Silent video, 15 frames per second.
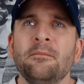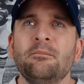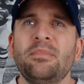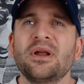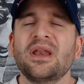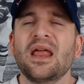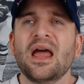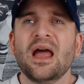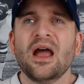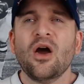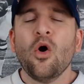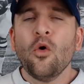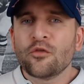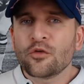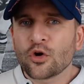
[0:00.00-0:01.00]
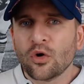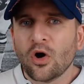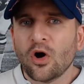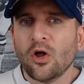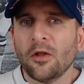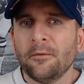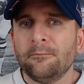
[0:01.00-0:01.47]
But
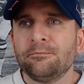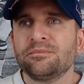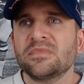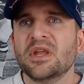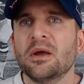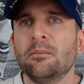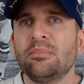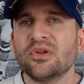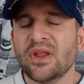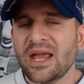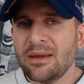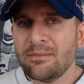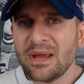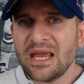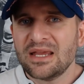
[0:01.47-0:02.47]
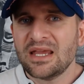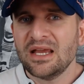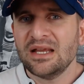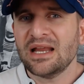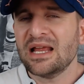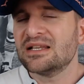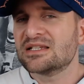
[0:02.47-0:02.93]
overall,
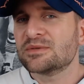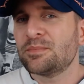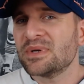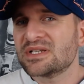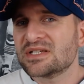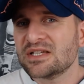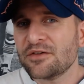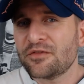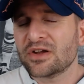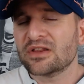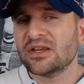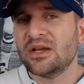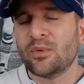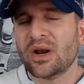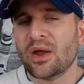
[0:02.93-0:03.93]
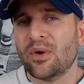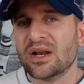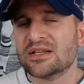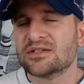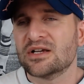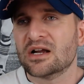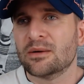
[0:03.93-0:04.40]
playmaking, and specifically what I
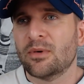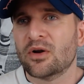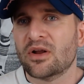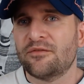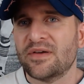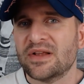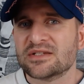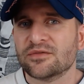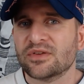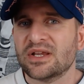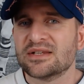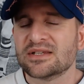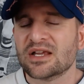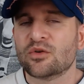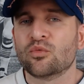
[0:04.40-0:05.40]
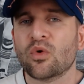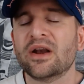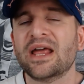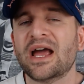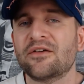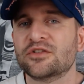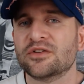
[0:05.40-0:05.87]
want to talk about offensively is like run
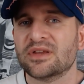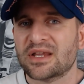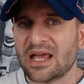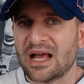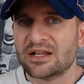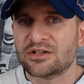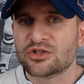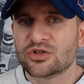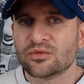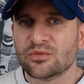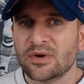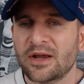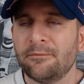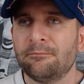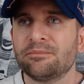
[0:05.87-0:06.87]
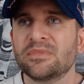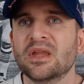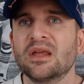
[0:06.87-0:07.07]
after the catch, right?